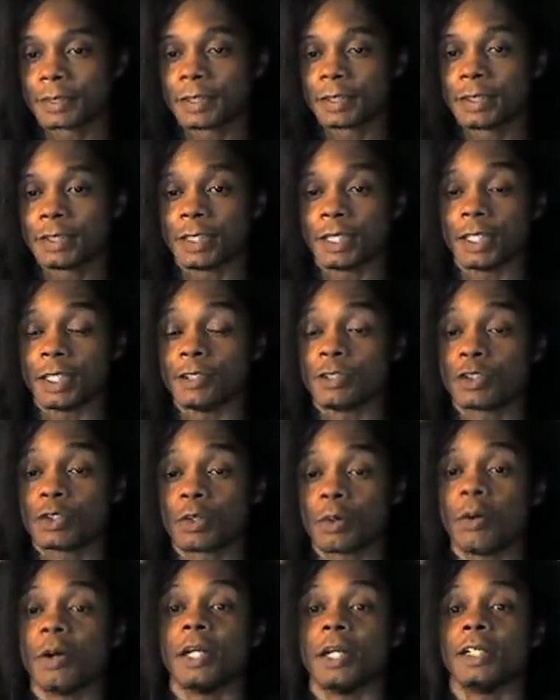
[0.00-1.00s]

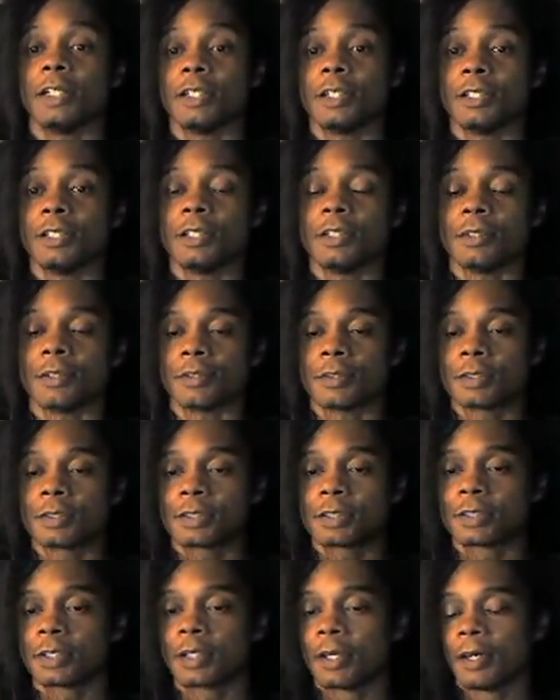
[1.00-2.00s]
10-20
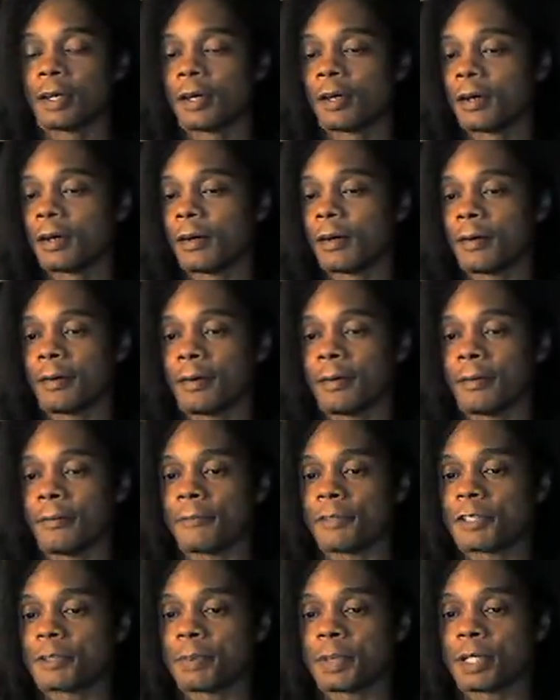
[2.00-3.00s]
years.
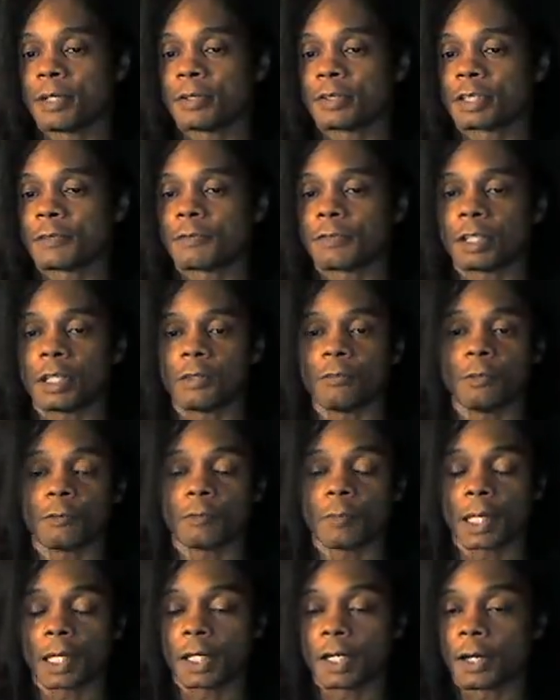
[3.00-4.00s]
Spells I've done
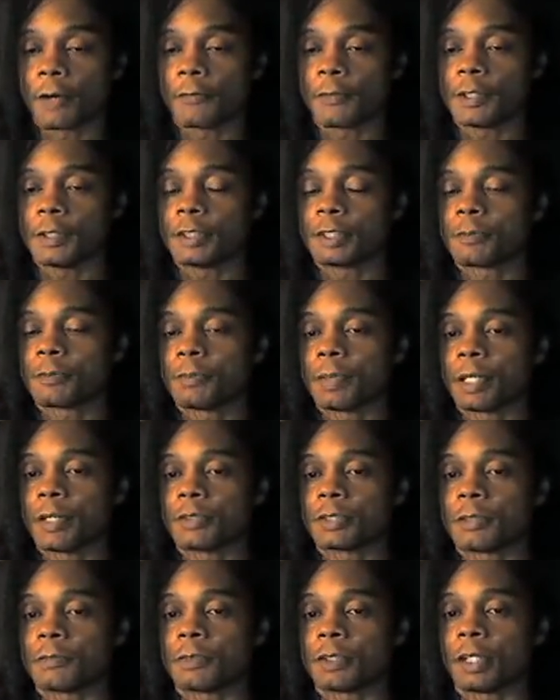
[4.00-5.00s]
with my coven,
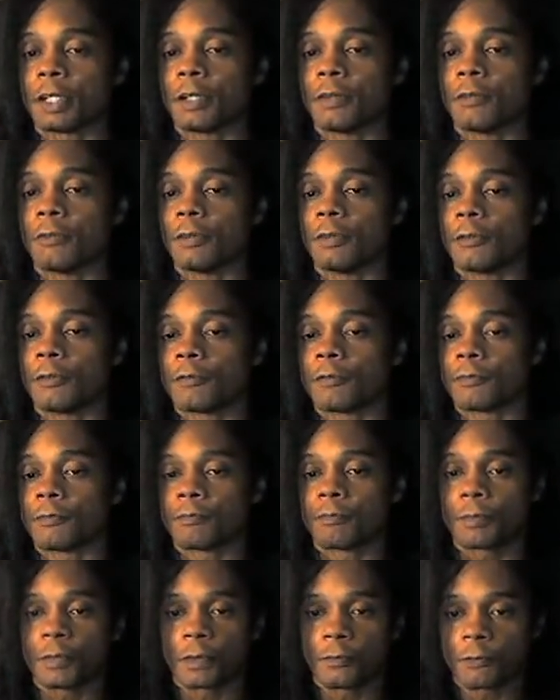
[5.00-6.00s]
spells I've done with
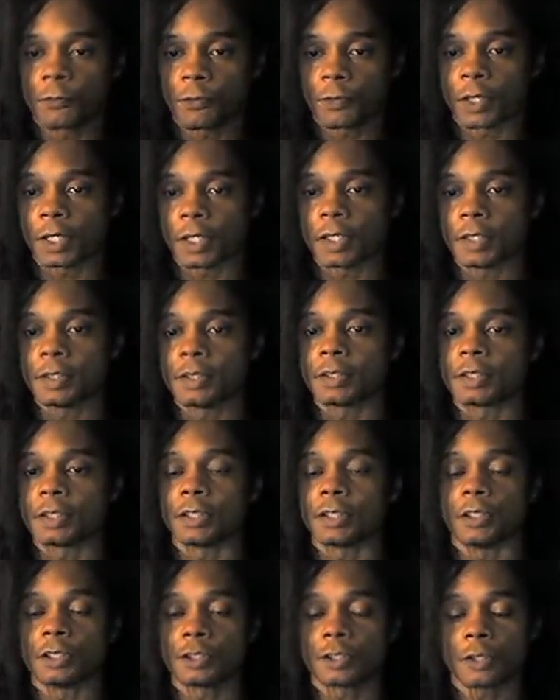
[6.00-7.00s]
friends
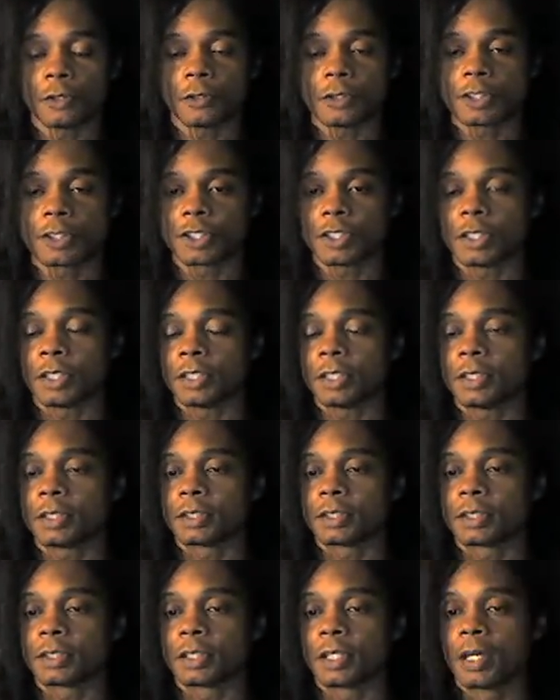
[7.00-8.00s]
and
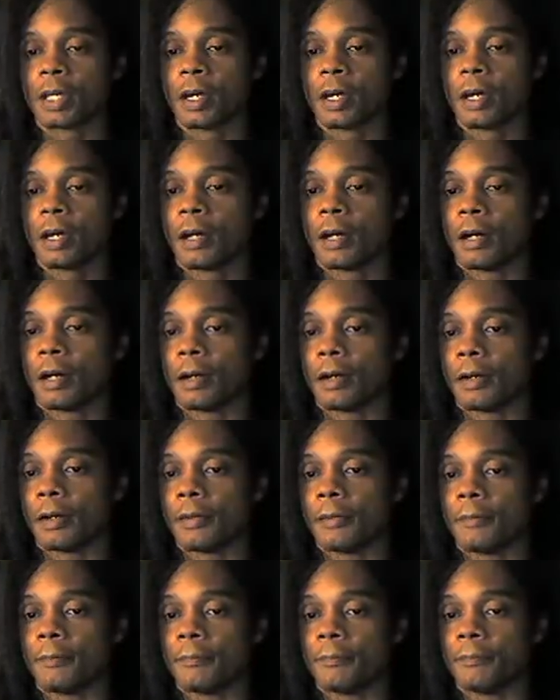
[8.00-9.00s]
associates.
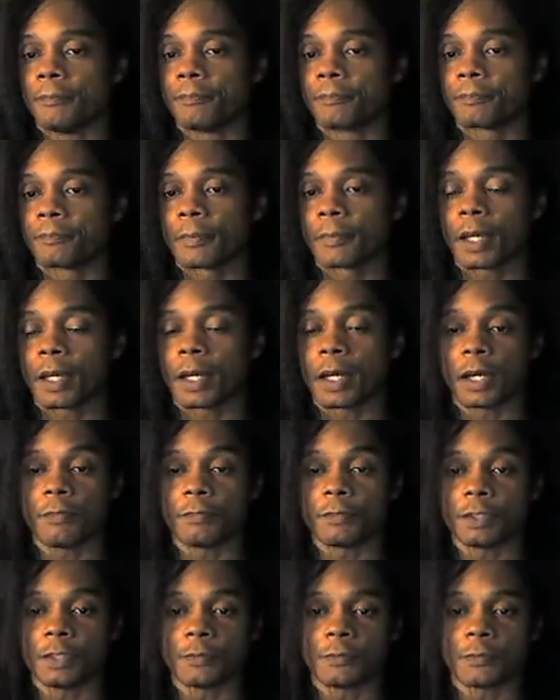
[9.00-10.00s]
I
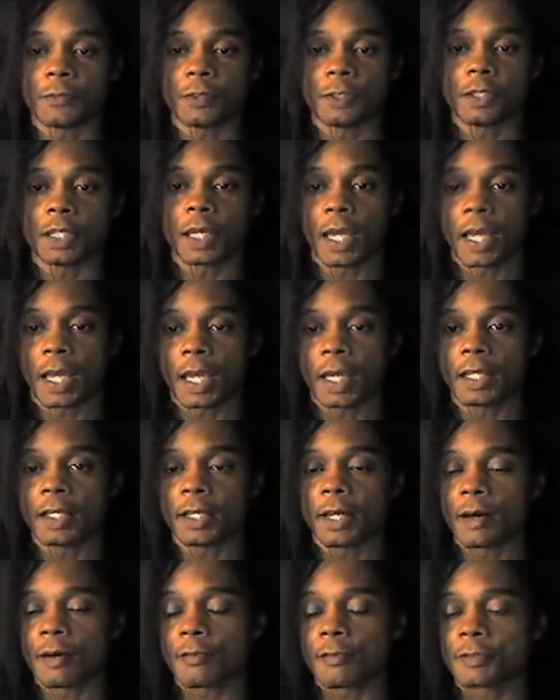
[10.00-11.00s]
have different
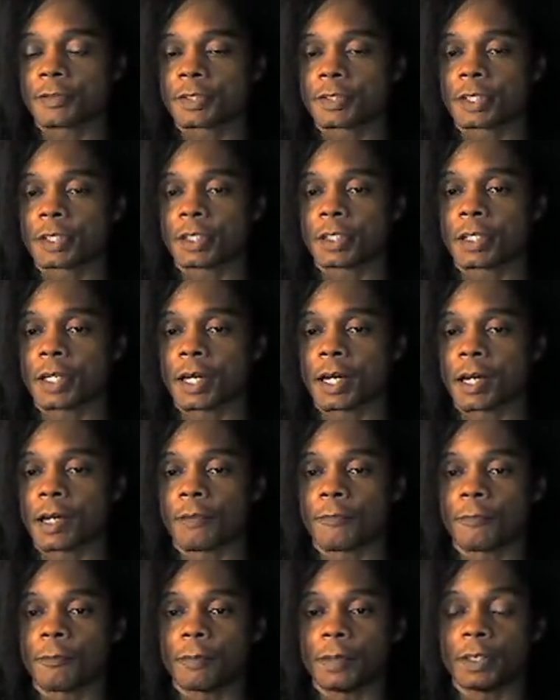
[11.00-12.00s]
handouts that
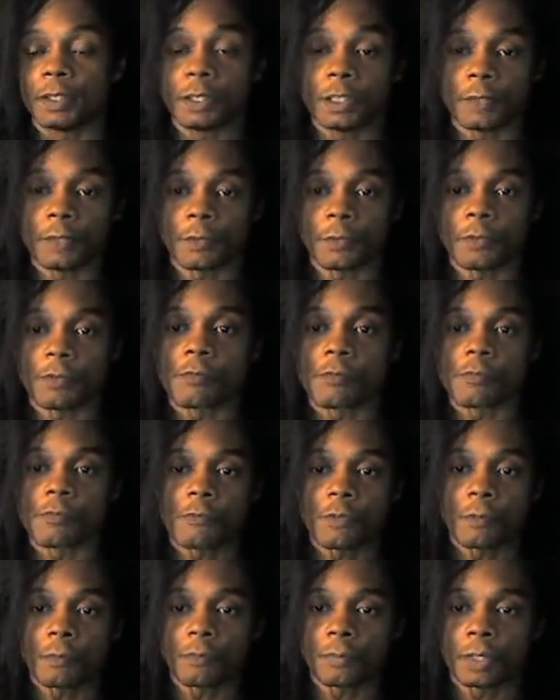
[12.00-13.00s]
I've been given
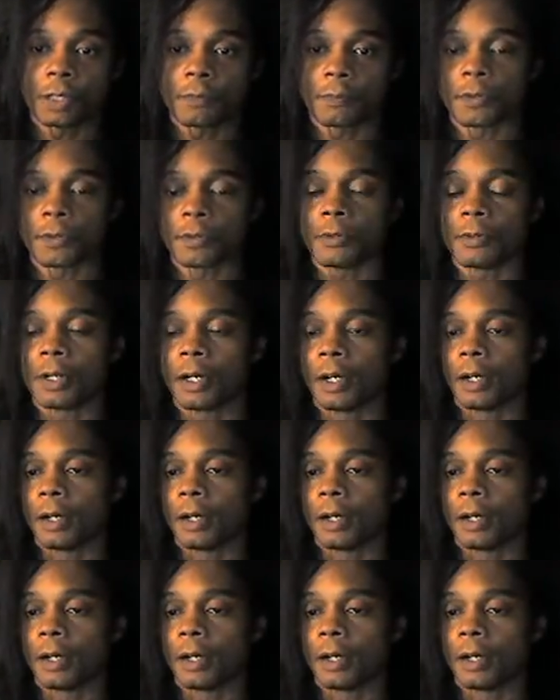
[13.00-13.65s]
from people,